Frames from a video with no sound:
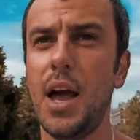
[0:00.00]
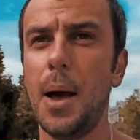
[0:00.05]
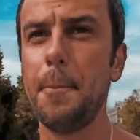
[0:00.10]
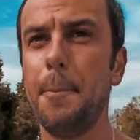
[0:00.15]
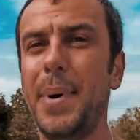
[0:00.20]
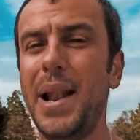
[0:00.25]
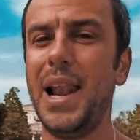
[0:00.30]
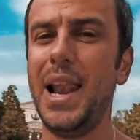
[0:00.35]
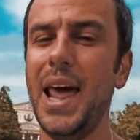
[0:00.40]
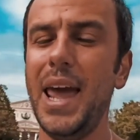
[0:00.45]
a
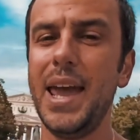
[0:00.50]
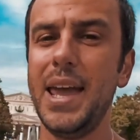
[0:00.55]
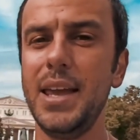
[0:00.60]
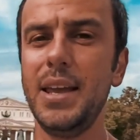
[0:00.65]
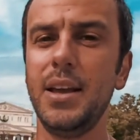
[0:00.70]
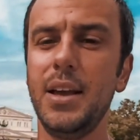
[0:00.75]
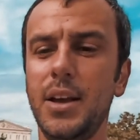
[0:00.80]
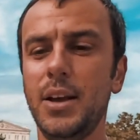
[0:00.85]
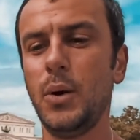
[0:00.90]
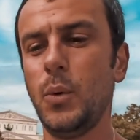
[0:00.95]
ballet
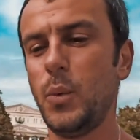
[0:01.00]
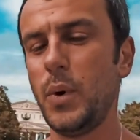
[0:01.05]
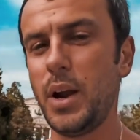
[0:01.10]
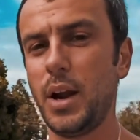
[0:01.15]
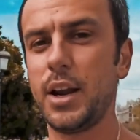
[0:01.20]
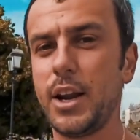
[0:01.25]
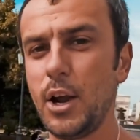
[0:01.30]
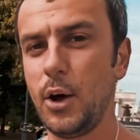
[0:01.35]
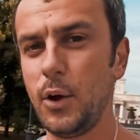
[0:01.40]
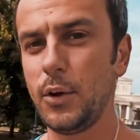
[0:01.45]
where
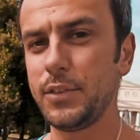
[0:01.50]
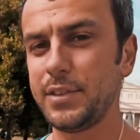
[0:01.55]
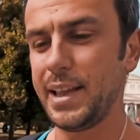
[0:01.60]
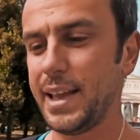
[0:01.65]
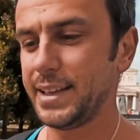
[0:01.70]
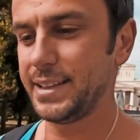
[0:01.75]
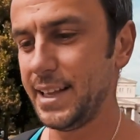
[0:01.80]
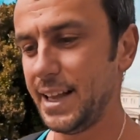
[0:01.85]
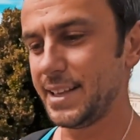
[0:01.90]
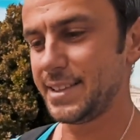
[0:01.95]
girls
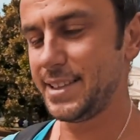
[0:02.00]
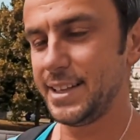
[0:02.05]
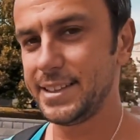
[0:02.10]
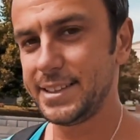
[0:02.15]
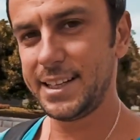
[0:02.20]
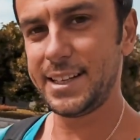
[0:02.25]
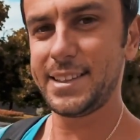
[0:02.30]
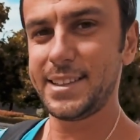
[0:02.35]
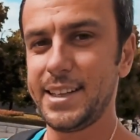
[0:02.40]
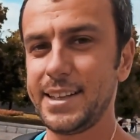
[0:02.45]
like dancing.
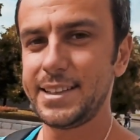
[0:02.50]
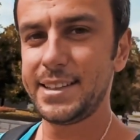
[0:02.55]
If